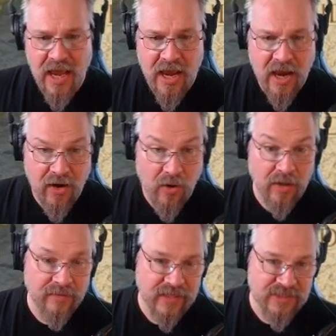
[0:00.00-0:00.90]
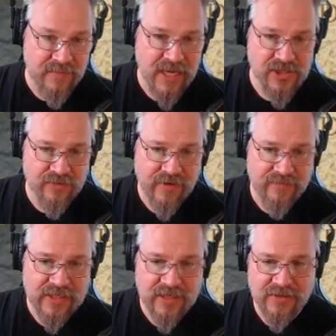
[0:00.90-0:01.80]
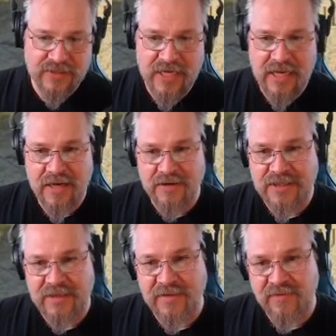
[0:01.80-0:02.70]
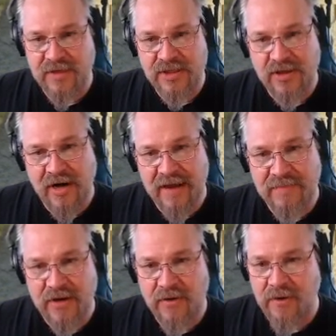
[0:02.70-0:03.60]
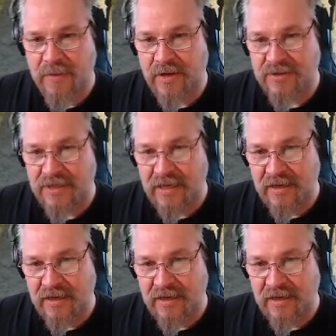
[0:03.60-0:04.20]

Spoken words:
all of these major rivers that you see here, some of which have been noted because